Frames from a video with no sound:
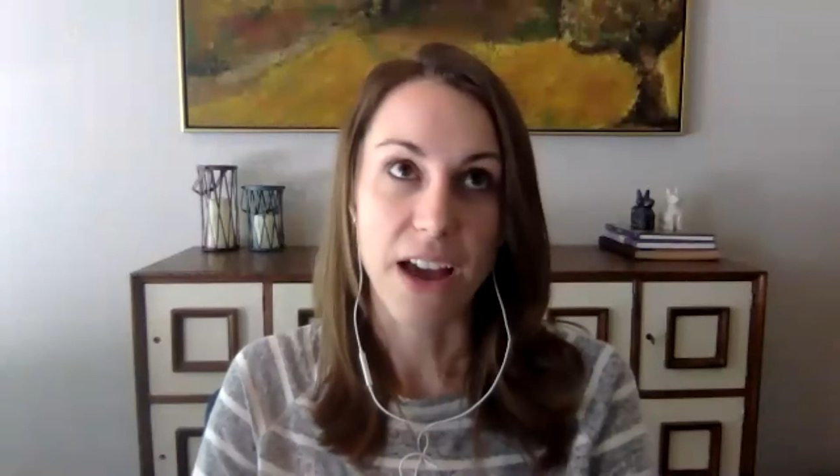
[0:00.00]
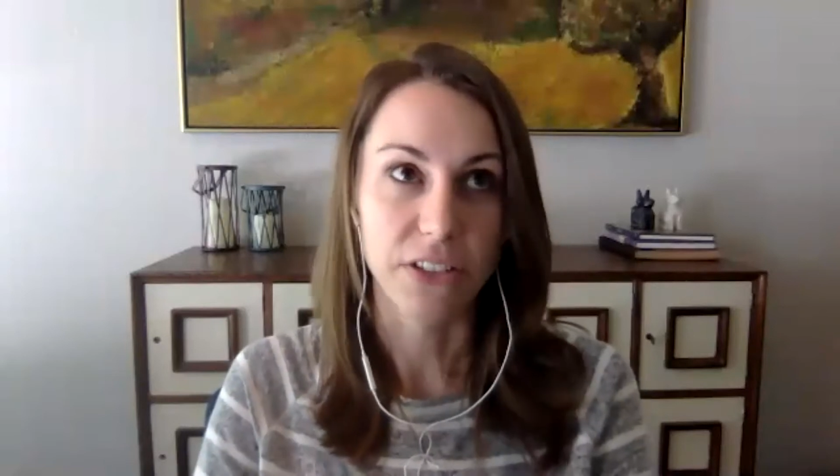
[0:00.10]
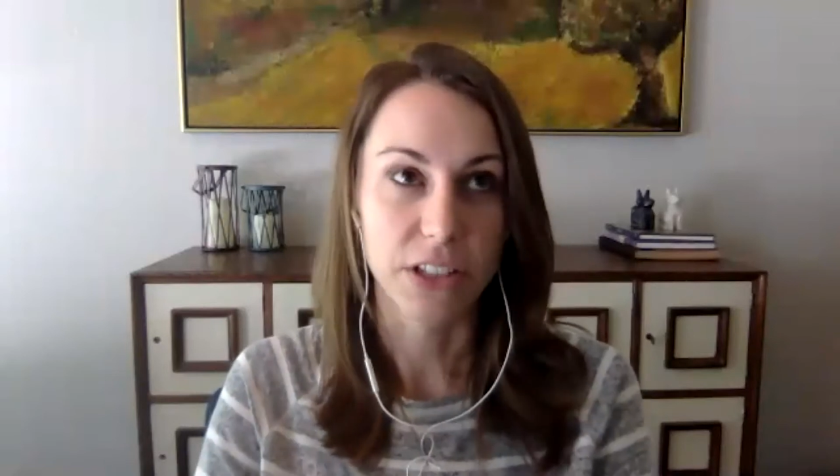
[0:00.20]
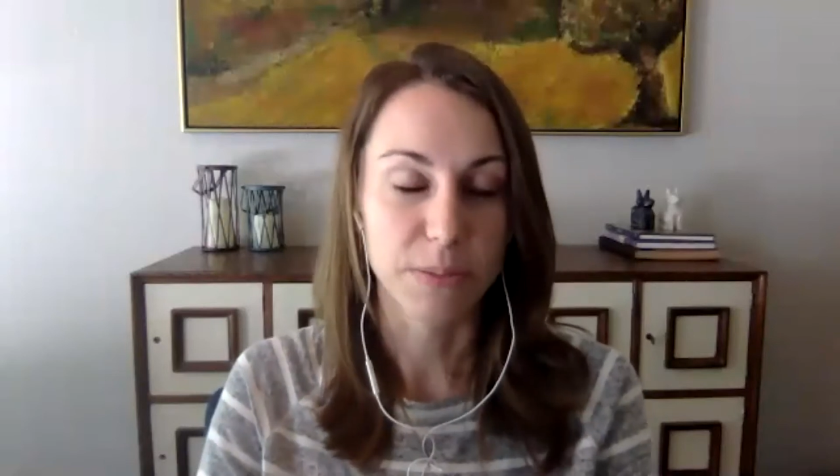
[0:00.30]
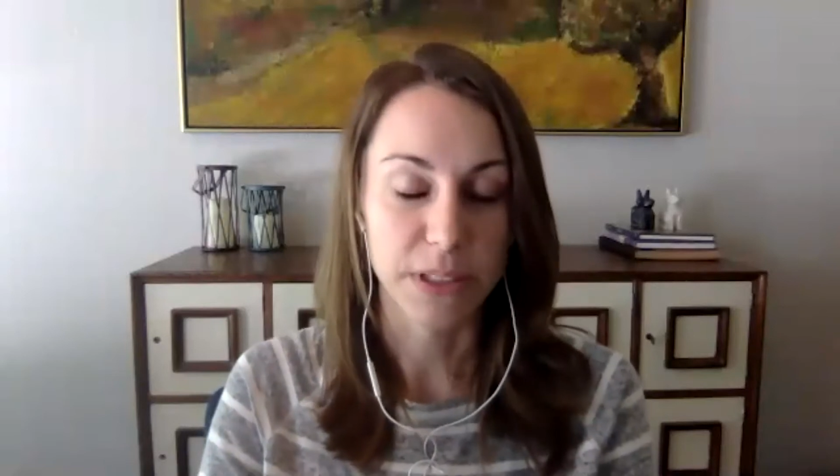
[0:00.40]

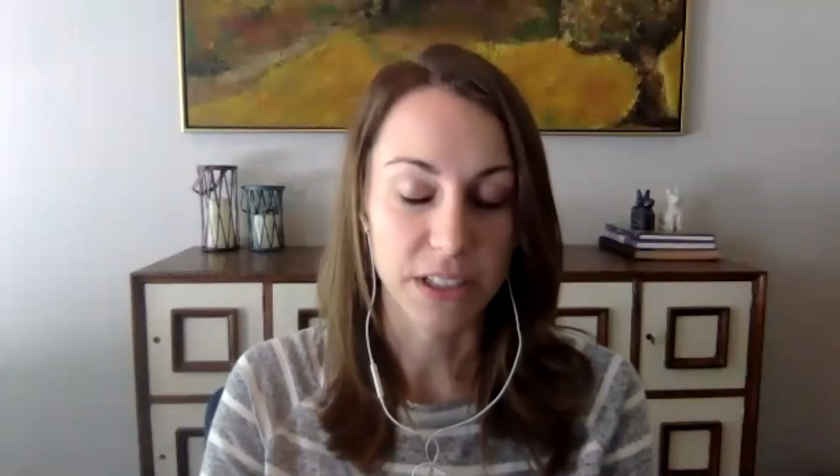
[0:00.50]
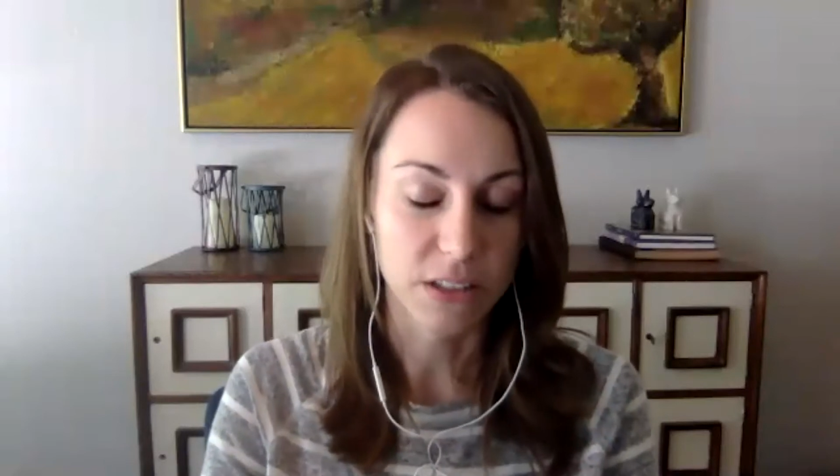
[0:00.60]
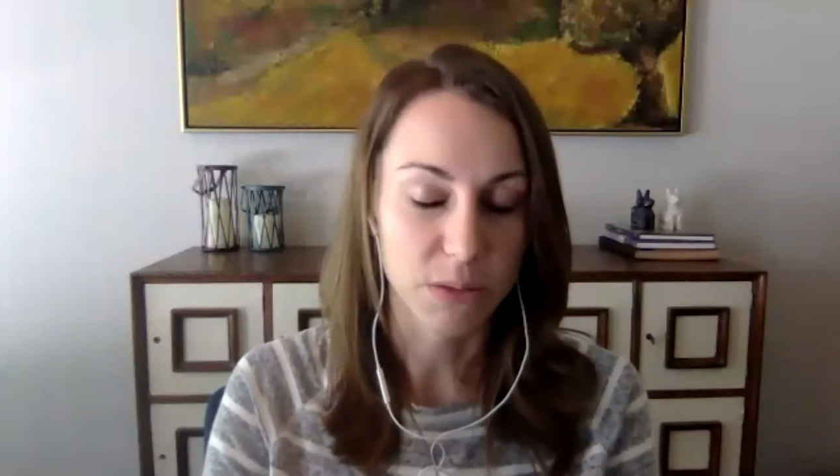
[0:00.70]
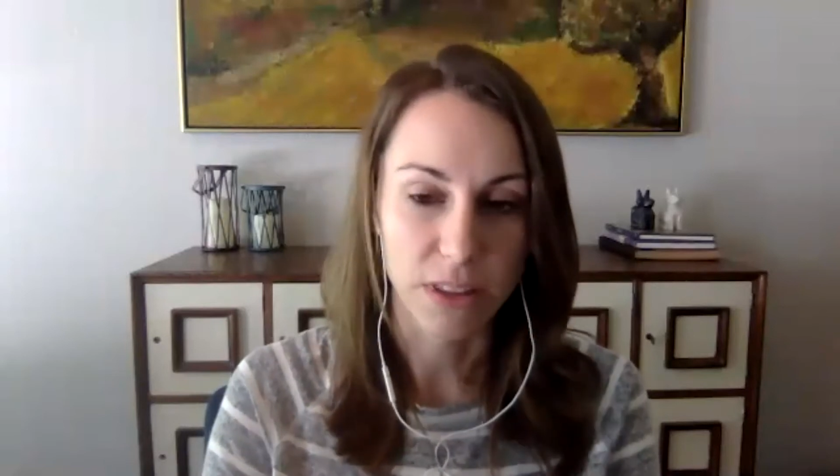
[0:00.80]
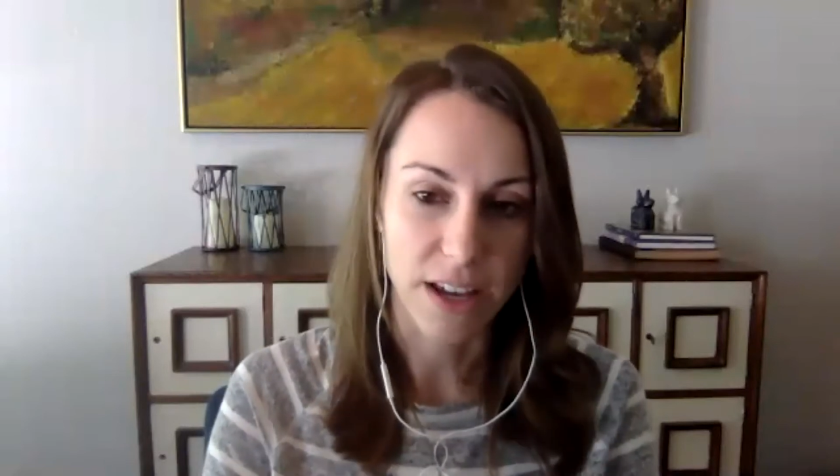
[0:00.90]

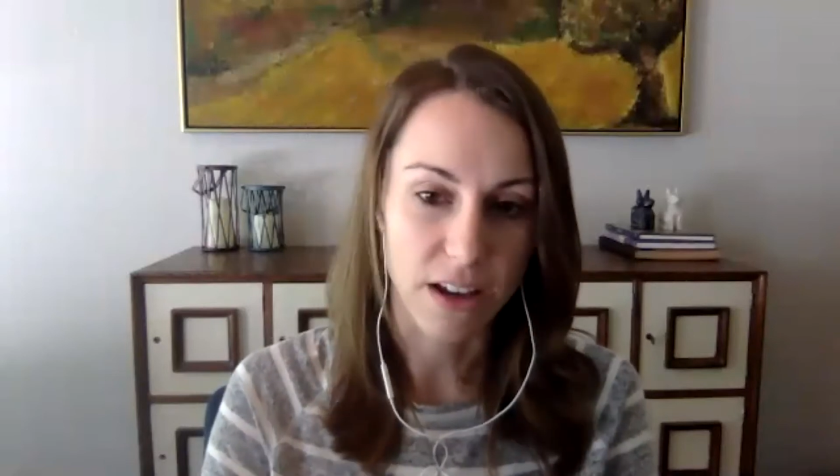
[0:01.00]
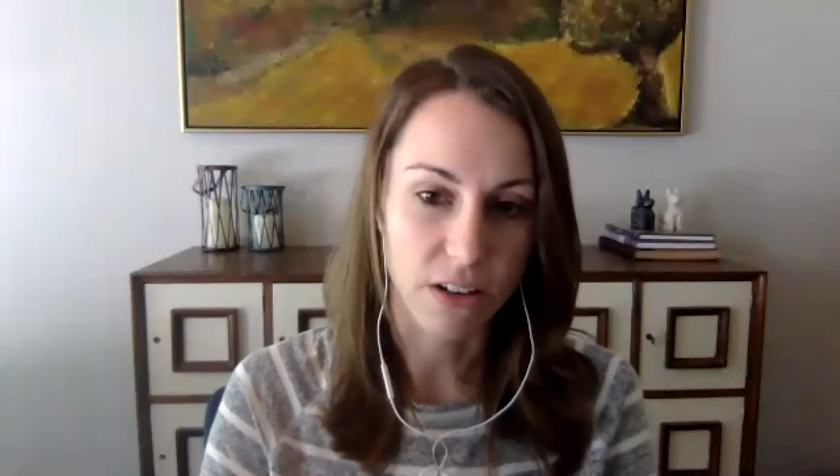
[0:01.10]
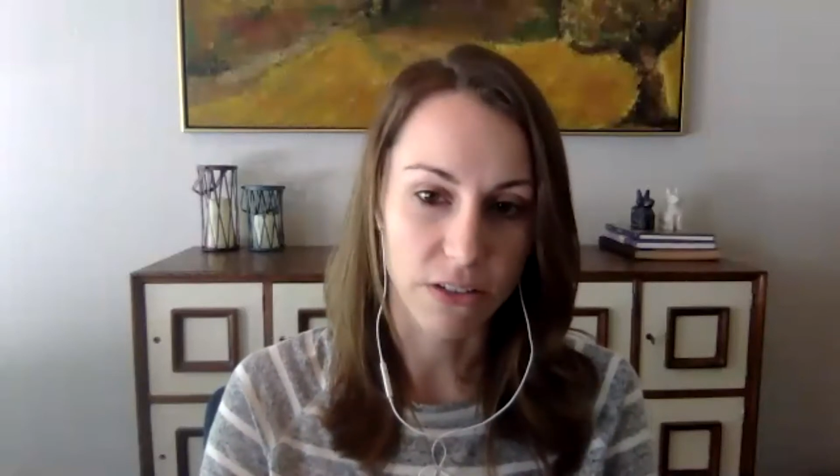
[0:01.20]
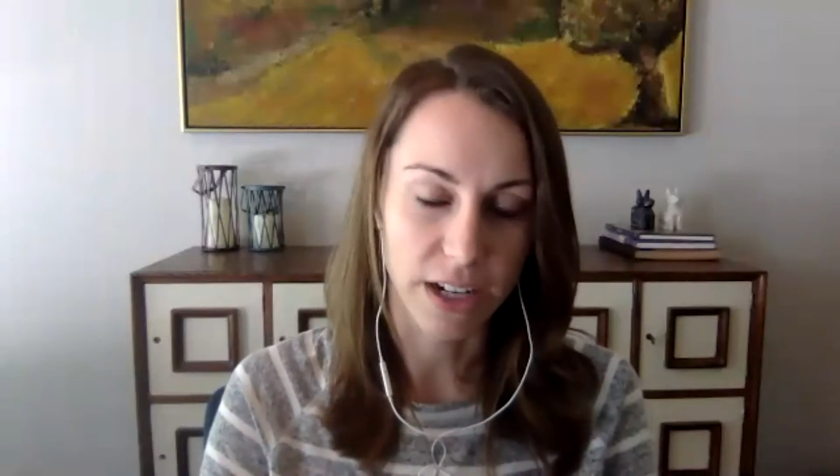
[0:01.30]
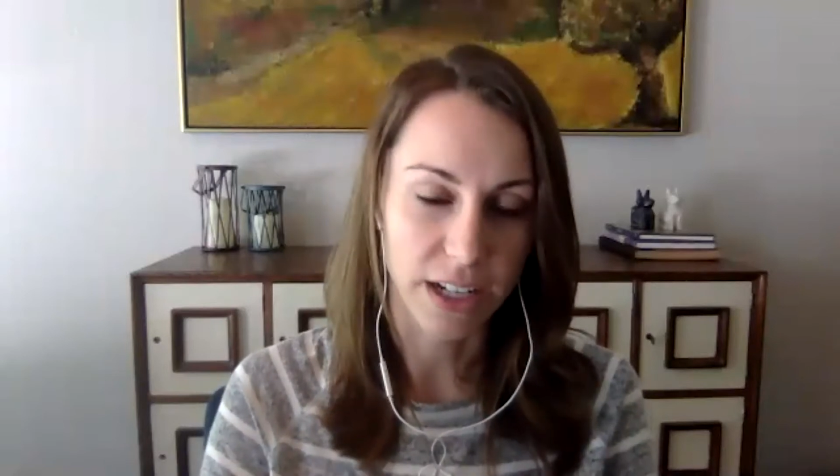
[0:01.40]
experience with that
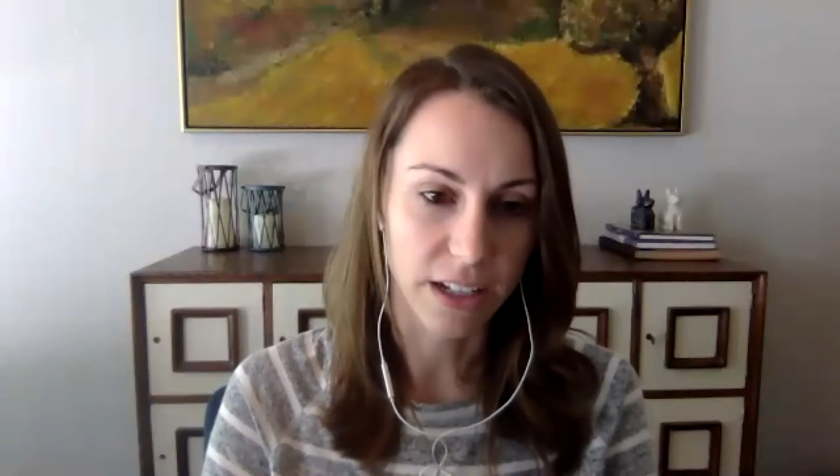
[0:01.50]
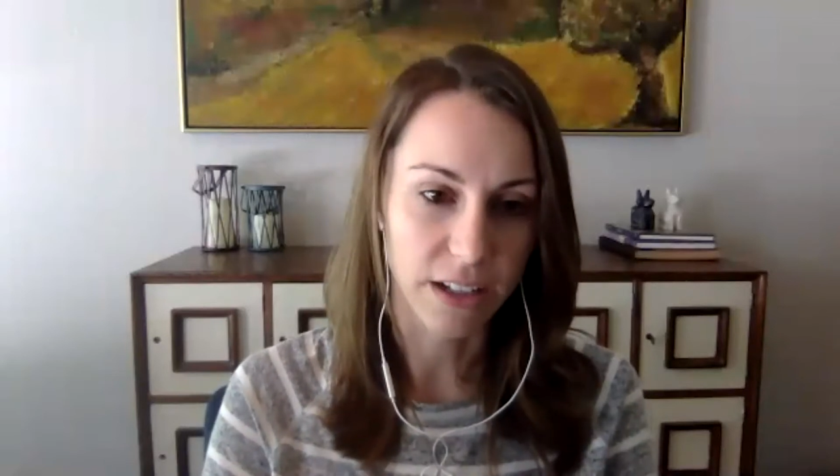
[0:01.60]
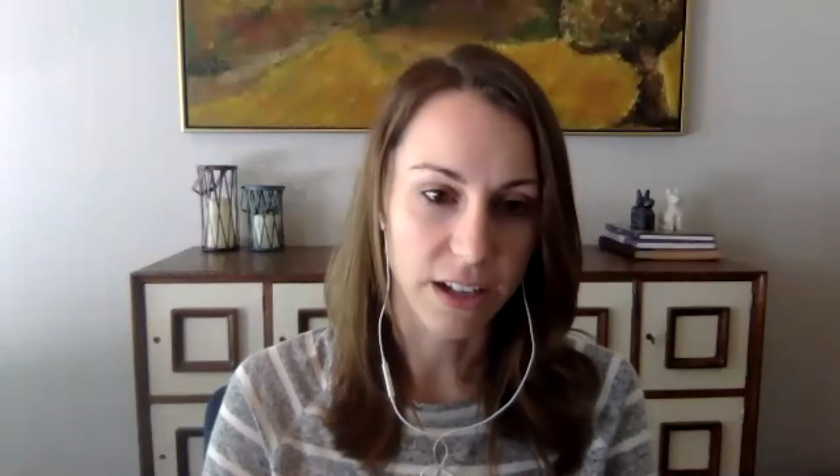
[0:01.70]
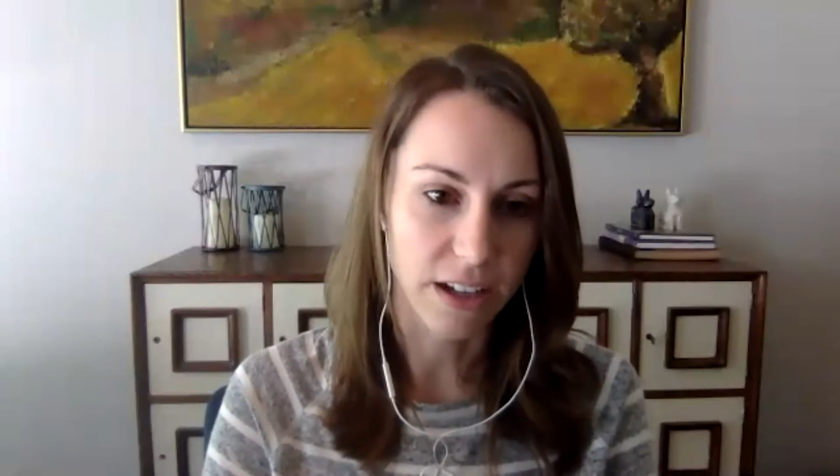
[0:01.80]
already.